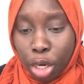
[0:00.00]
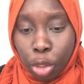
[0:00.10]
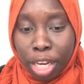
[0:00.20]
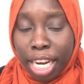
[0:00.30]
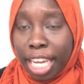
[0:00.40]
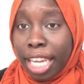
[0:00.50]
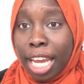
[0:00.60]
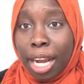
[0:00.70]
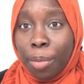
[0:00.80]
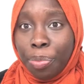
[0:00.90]
You cannot
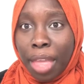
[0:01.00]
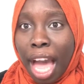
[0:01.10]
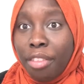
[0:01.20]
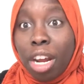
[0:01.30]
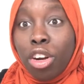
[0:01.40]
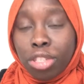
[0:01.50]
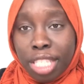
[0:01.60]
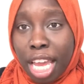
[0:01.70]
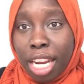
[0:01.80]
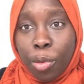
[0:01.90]
have an
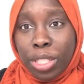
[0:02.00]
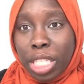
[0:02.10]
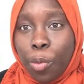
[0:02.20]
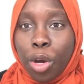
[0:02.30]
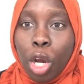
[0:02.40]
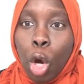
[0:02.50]
understanding with someone